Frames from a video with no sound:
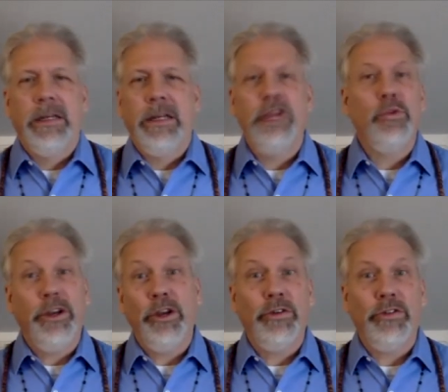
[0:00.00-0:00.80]
neither
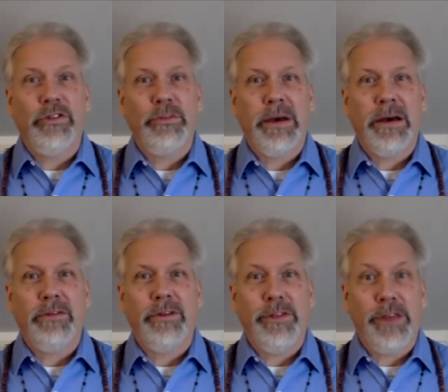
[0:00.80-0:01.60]
one knows this
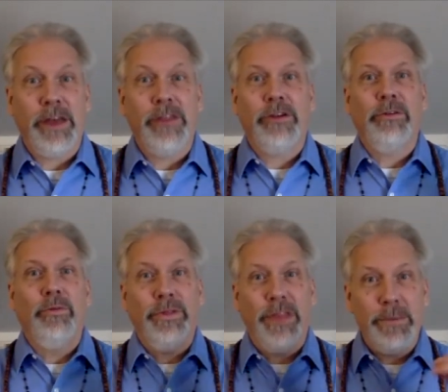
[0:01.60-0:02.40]
about the other
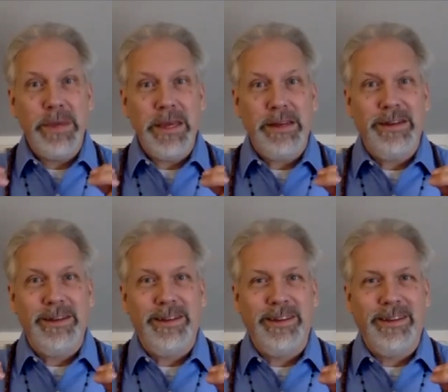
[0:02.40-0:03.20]
when they
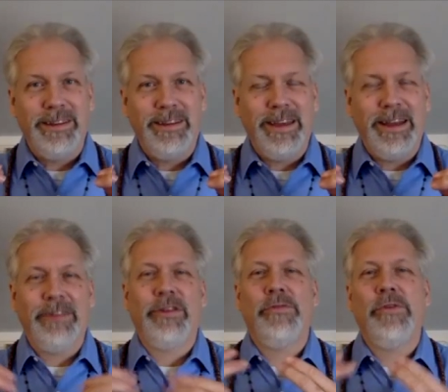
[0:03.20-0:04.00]
meet and
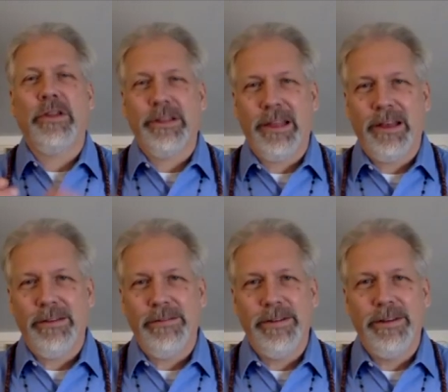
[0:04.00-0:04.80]
as they fall in
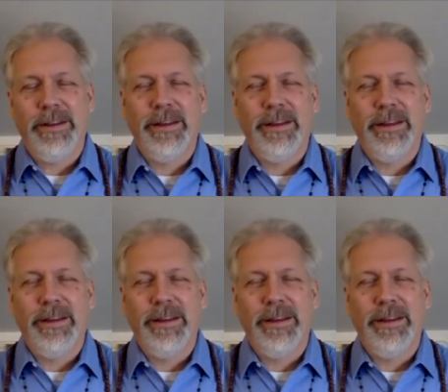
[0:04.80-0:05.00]
love.